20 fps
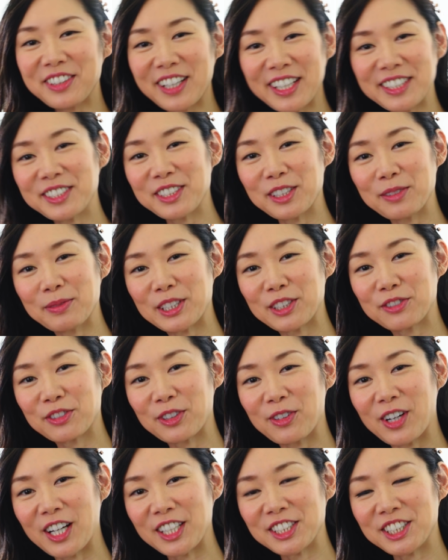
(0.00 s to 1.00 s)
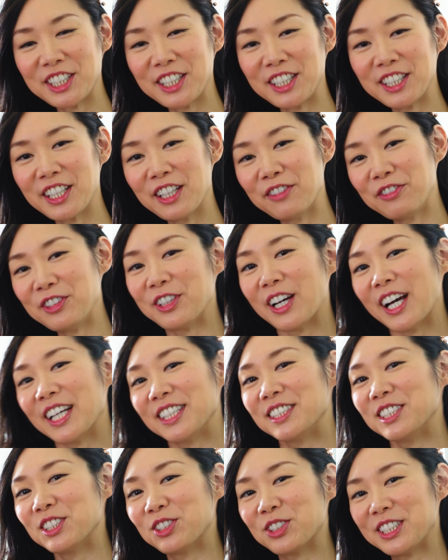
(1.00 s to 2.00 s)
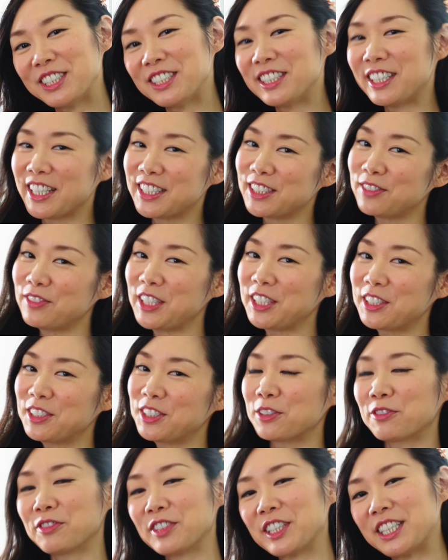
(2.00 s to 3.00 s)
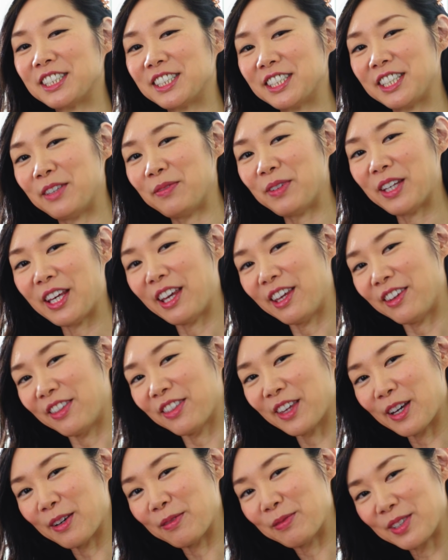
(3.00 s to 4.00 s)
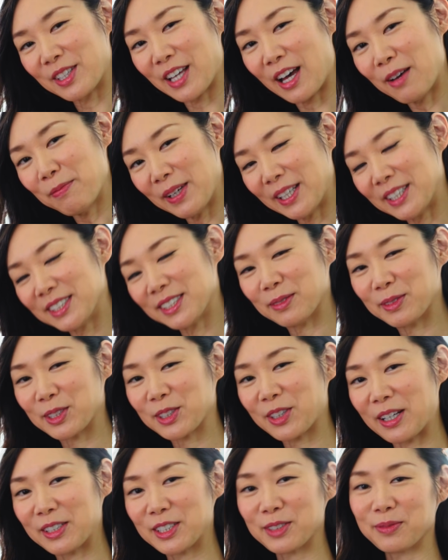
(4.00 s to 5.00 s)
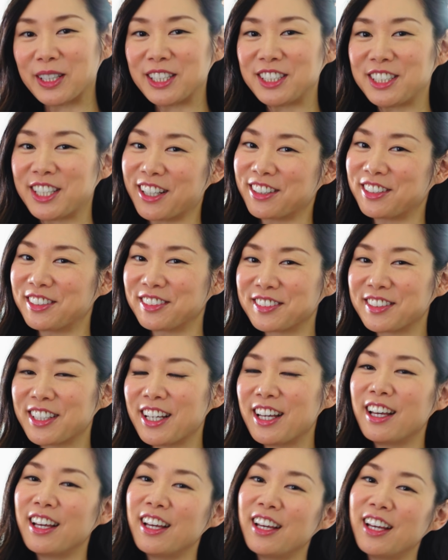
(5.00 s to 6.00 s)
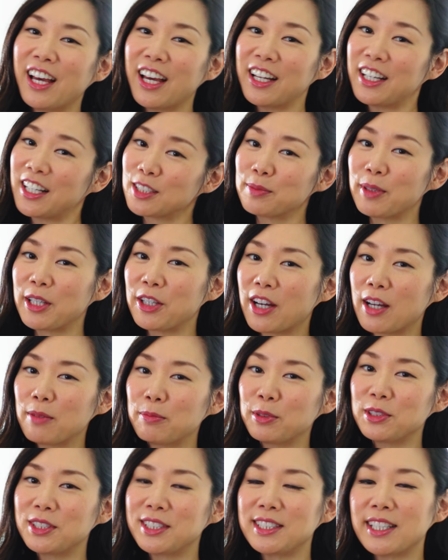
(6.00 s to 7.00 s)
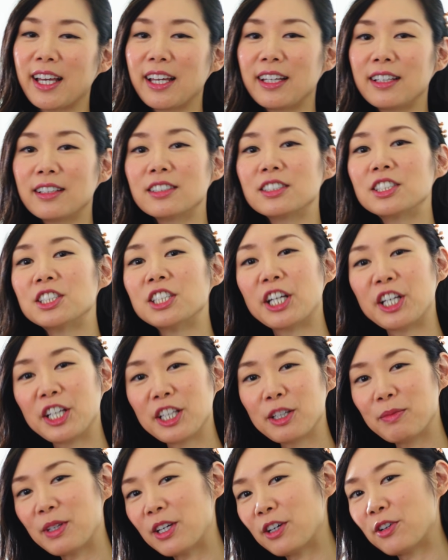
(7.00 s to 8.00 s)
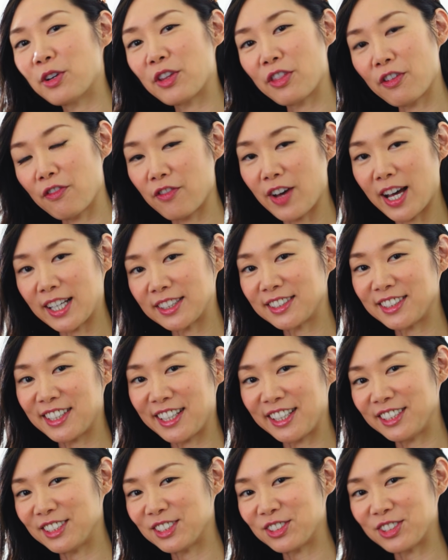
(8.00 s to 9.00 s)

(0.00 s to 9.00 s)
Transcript: you guys so much for watching. If you guys enjoyed today's video, don't forget to give me a thumbs up and subscribe to my channel. And as my grandpa would say, sharing a meal with a fascinating